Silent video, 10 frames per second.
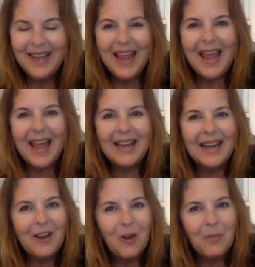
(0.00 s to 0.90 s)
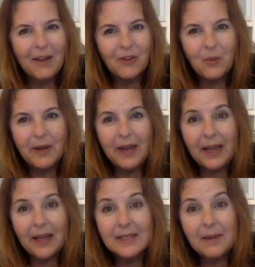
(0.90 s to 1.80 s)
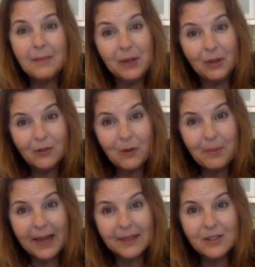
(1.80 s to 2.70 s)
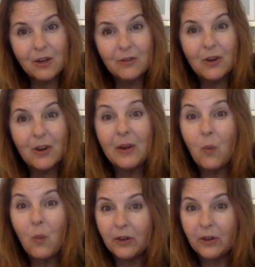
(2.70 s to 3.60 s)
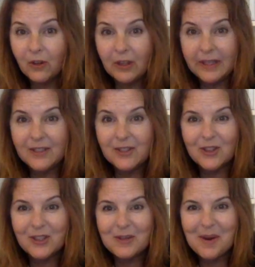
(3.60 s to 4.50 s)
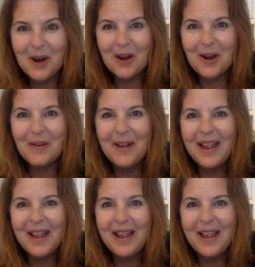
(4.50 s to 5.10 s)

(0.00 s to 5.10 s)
And I hope everyone has a beautiful Passover and a wonderful Easter tomorrow.